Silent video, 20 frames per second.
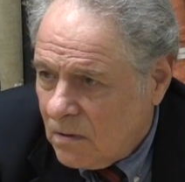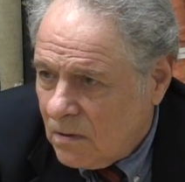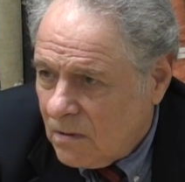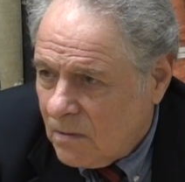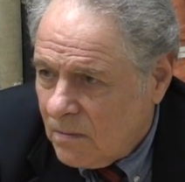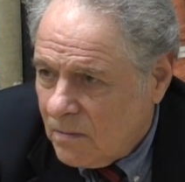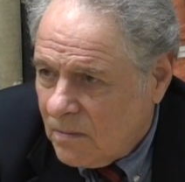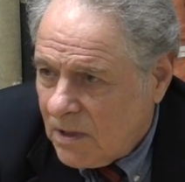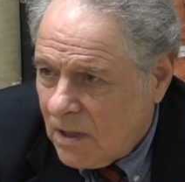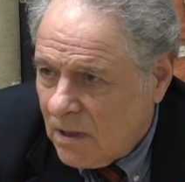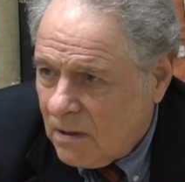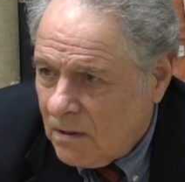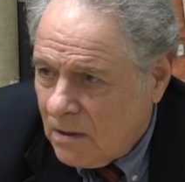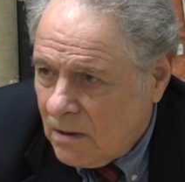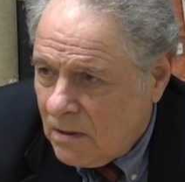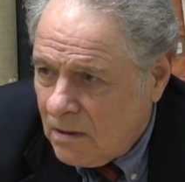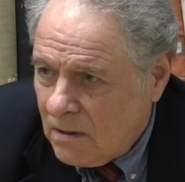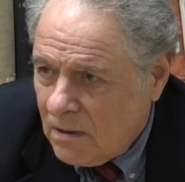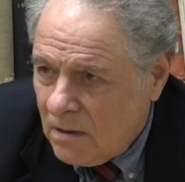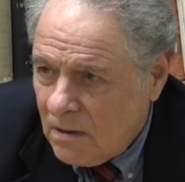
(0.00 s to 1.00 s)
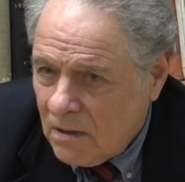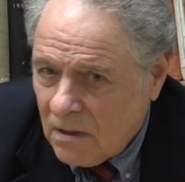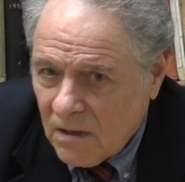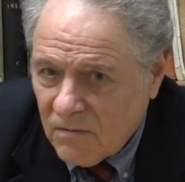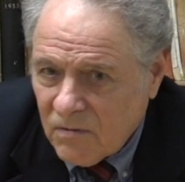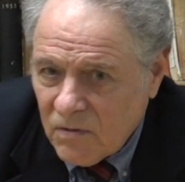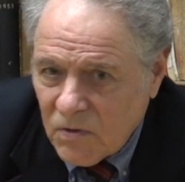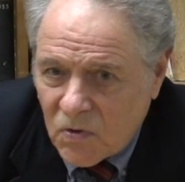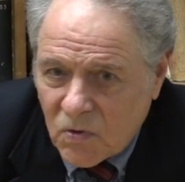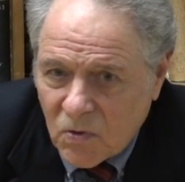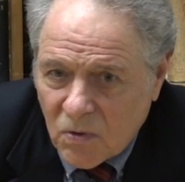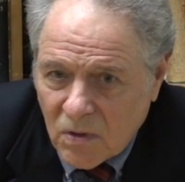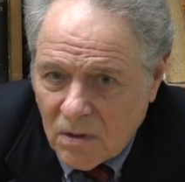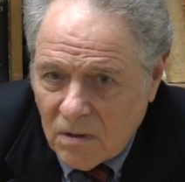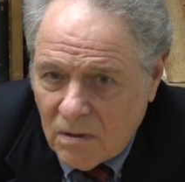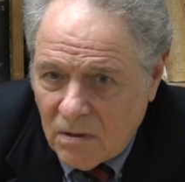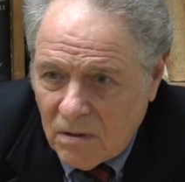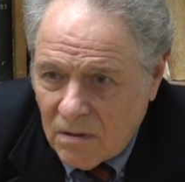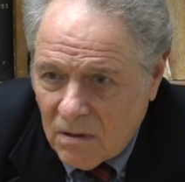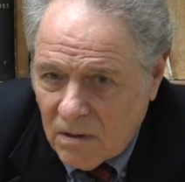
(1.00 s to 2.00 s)
Hmm. I'm telling you. I've
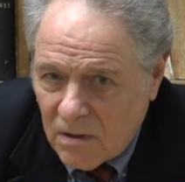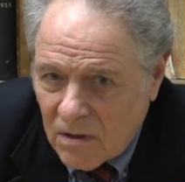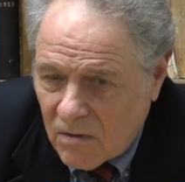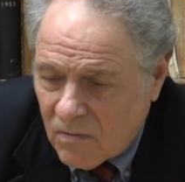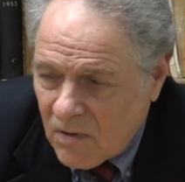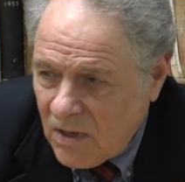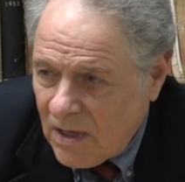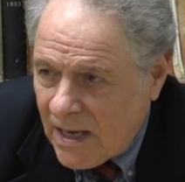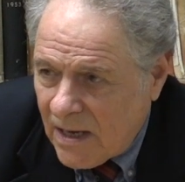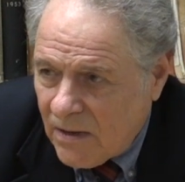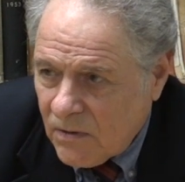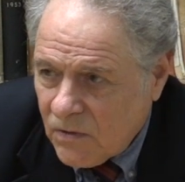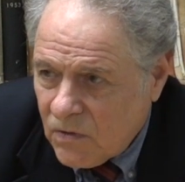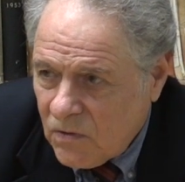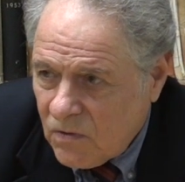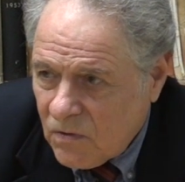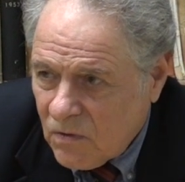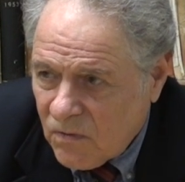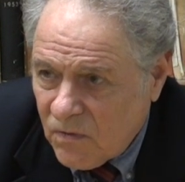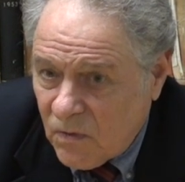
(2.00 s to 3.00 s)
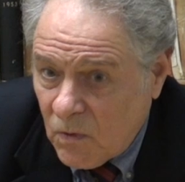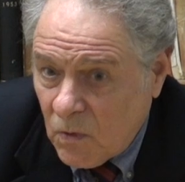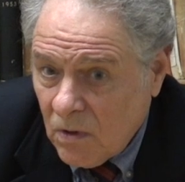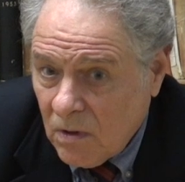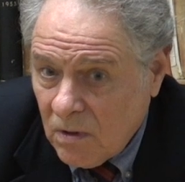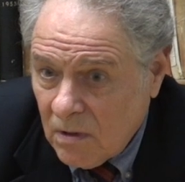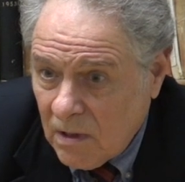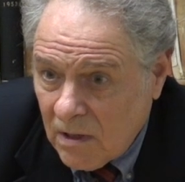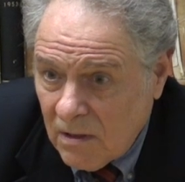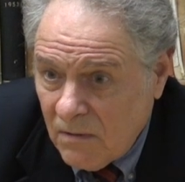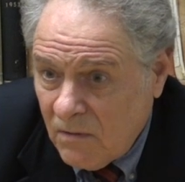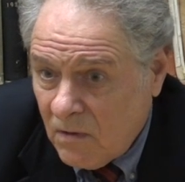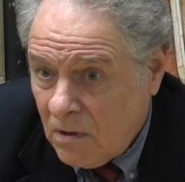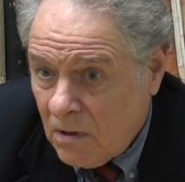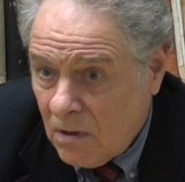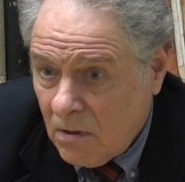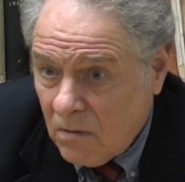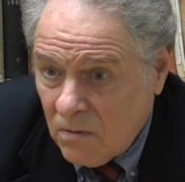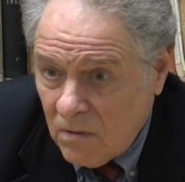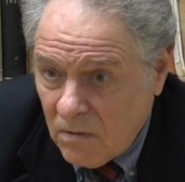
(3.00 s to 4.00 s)
restored three houses or four. I don't even
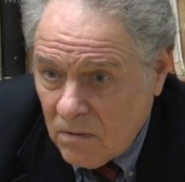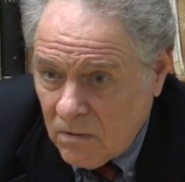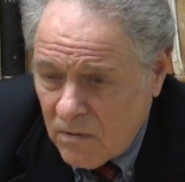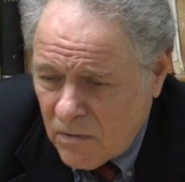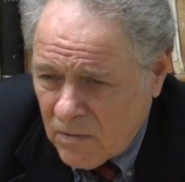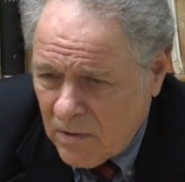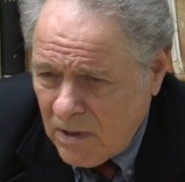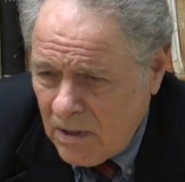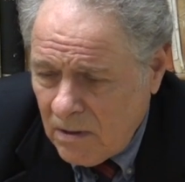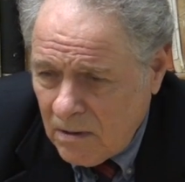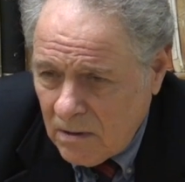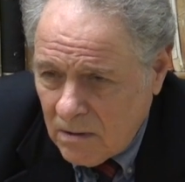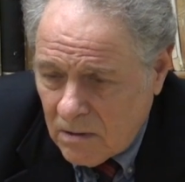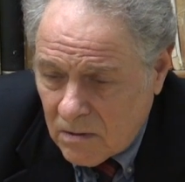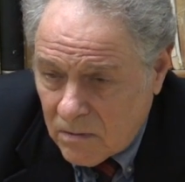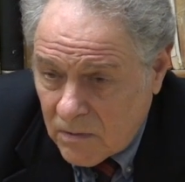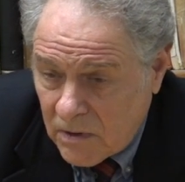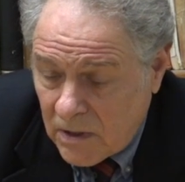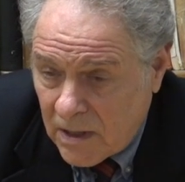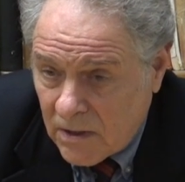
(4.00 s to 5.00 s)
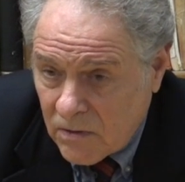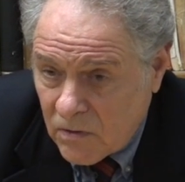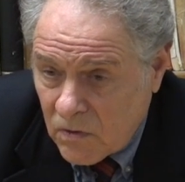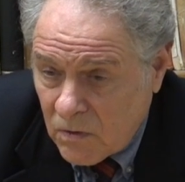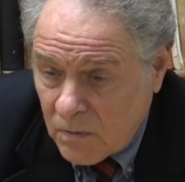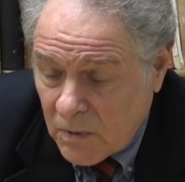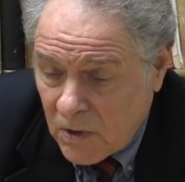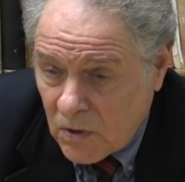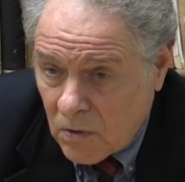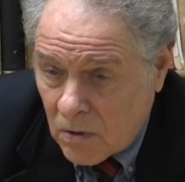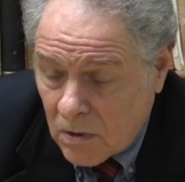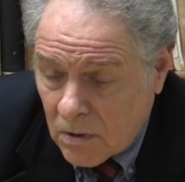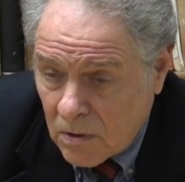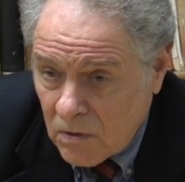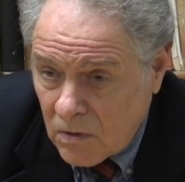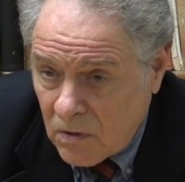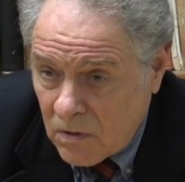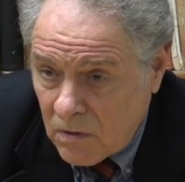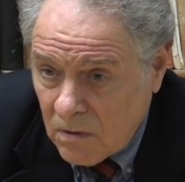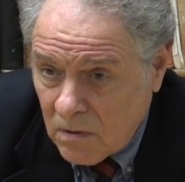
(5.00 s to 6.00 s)
know. Three? Three houses. My
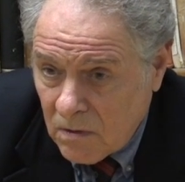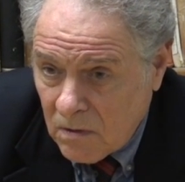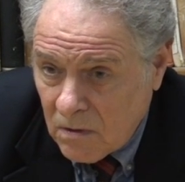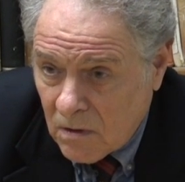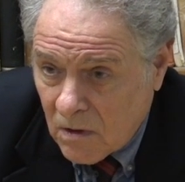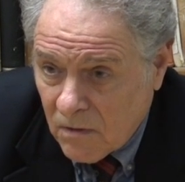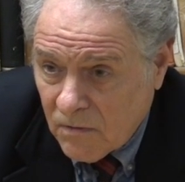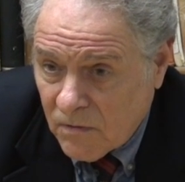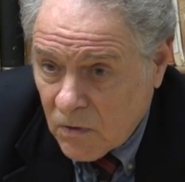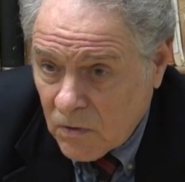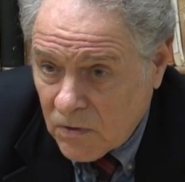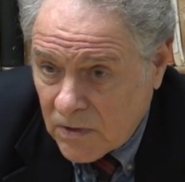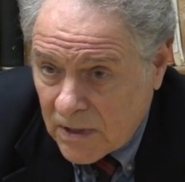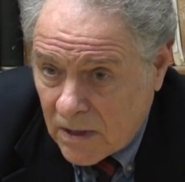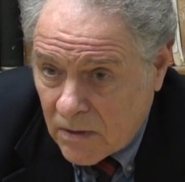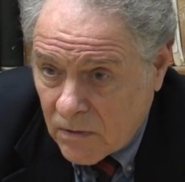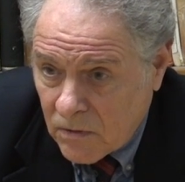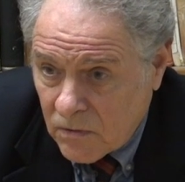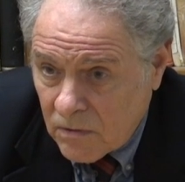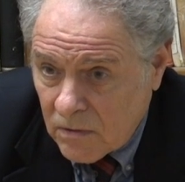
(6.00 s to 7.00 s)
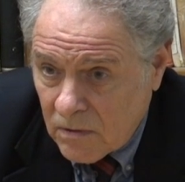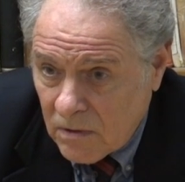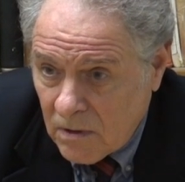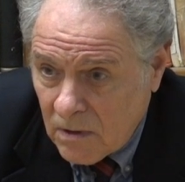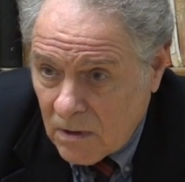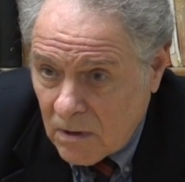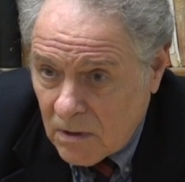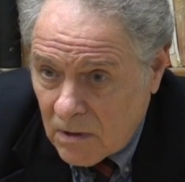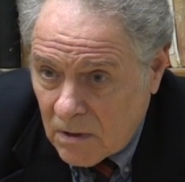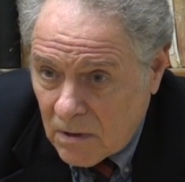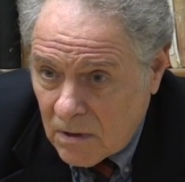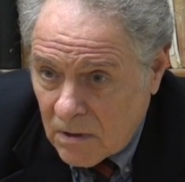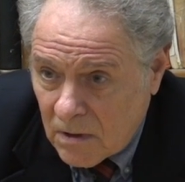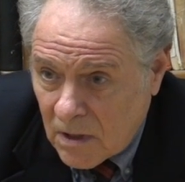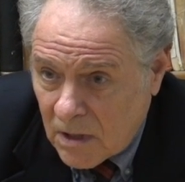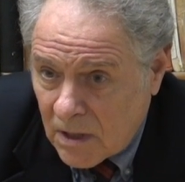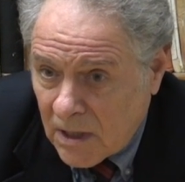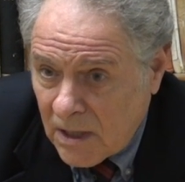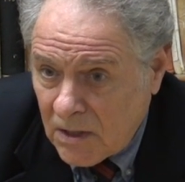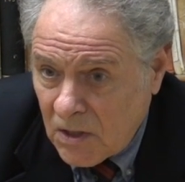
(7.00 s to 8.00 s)
daughter's, our first house,
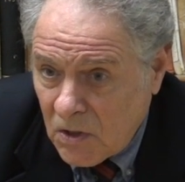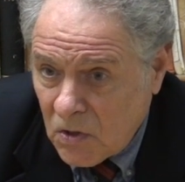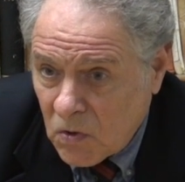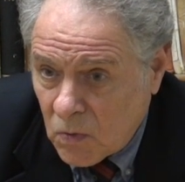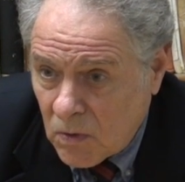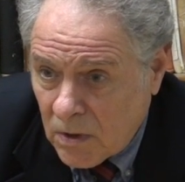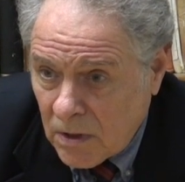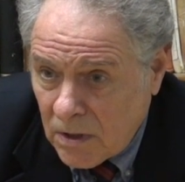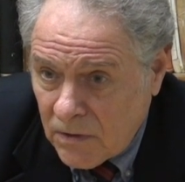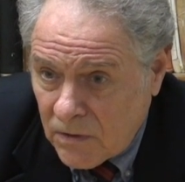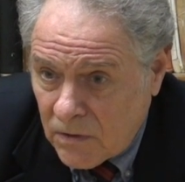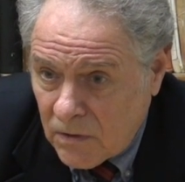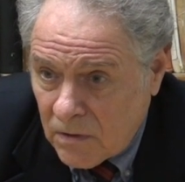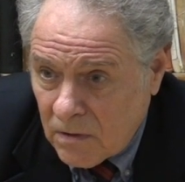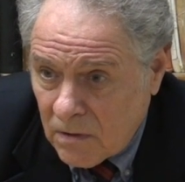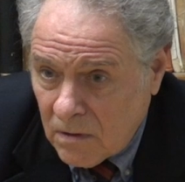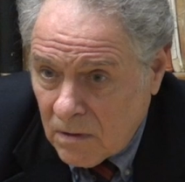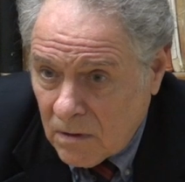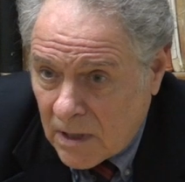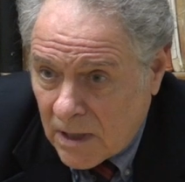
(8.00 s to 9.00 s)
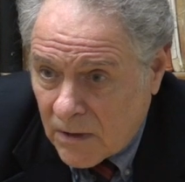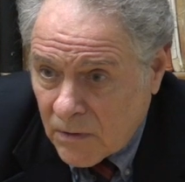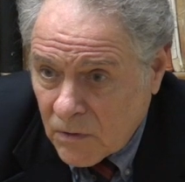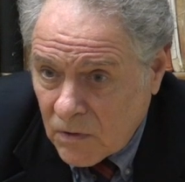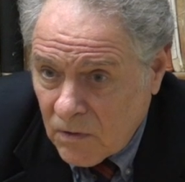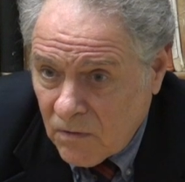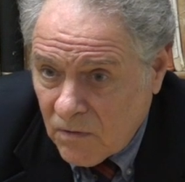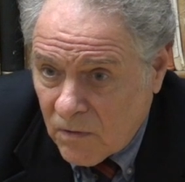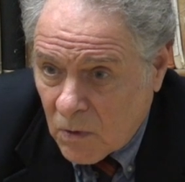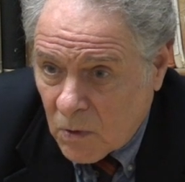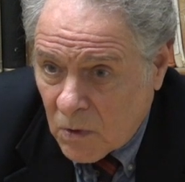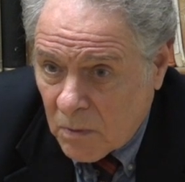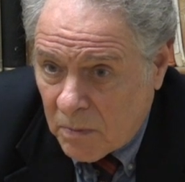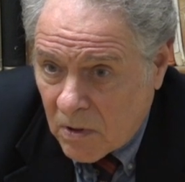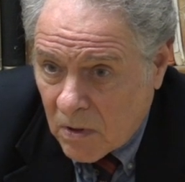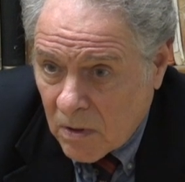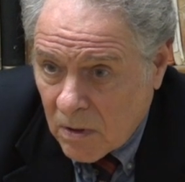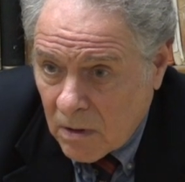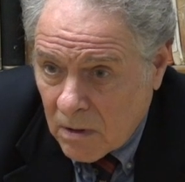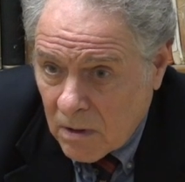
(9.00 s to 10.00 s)
a 1920s house in Floral
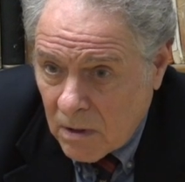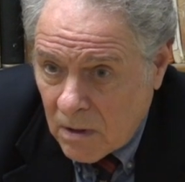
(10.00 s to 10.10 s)
Park.